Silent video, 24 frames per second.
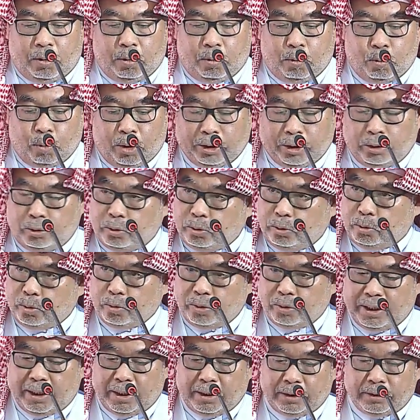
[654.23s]
1 to
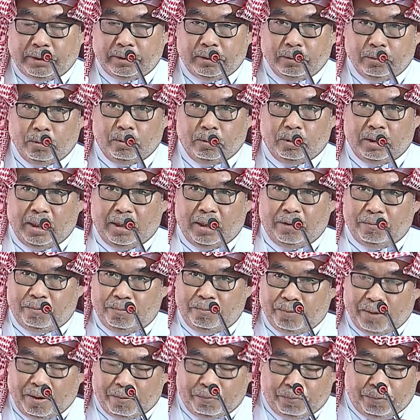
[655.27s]
2 days, if
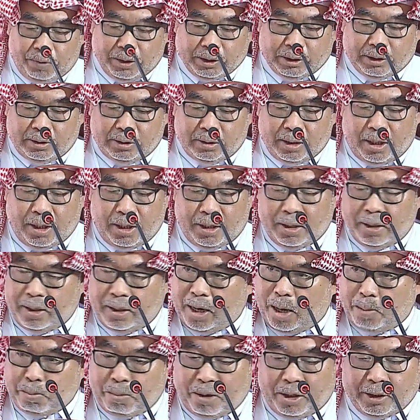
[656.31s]
affect
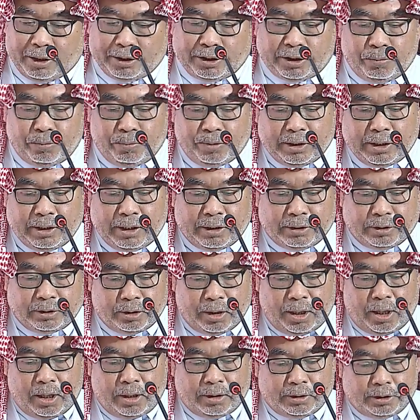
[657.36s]
among 7 days,
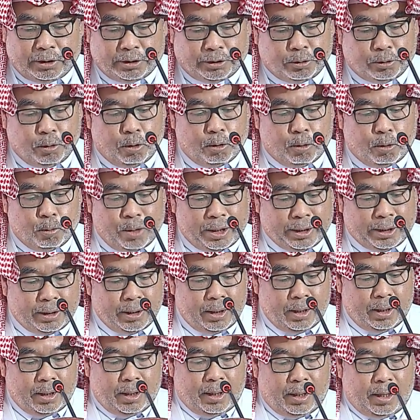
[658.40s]
the score 1,
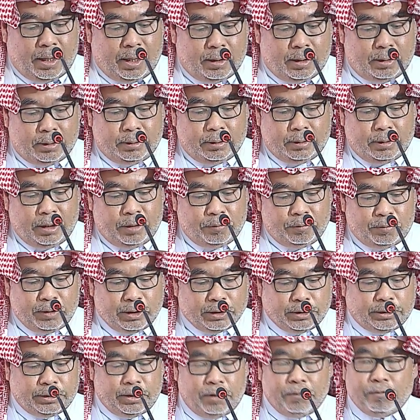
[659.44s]
and if it
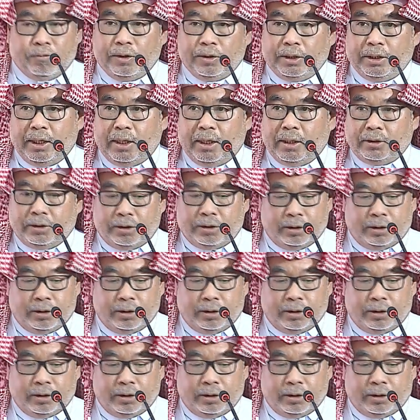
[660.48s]
is every day, the